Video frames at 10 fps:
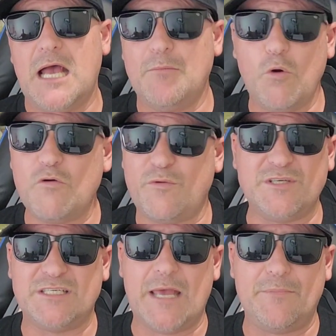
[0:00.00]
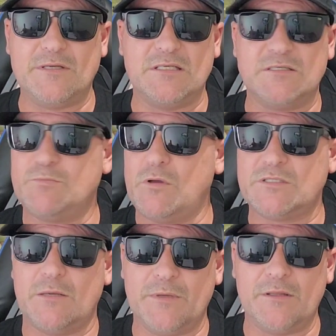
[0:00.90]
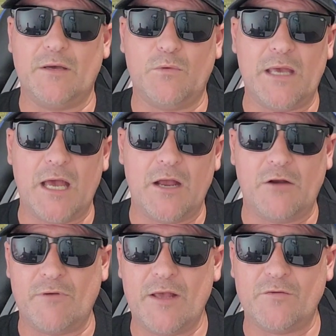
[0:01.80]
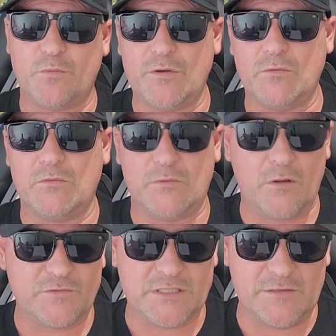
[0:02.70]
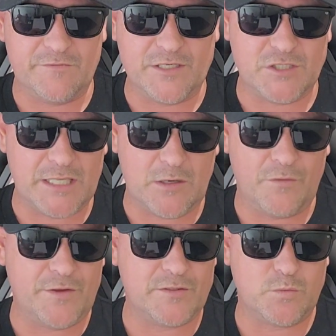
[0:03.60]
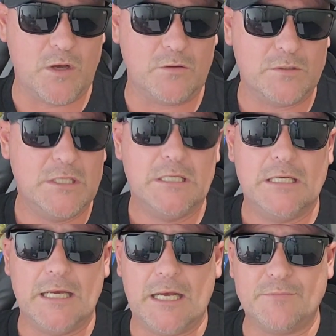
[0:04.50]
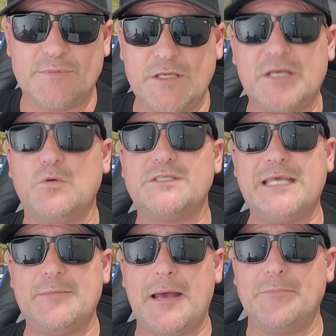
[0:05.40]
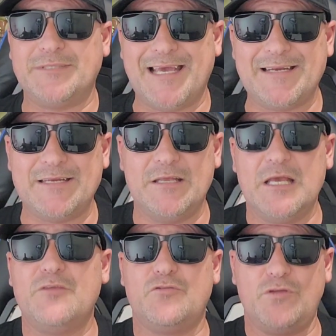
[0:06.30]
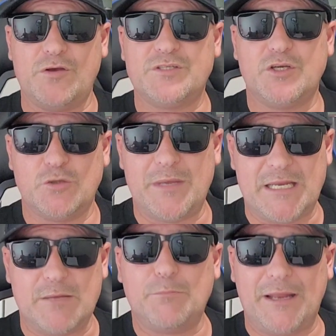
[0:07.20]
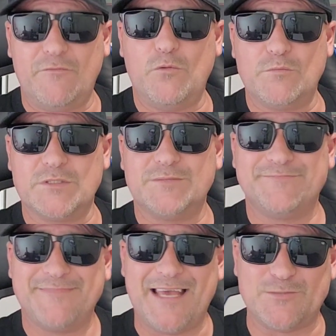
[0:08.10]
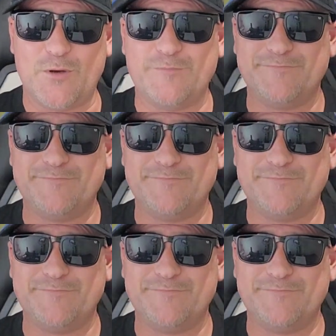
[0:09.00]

or if we just happen to spot something that we are around, we'll obviously feature that on there as well. But you can always keep updated through those social media platforms as well.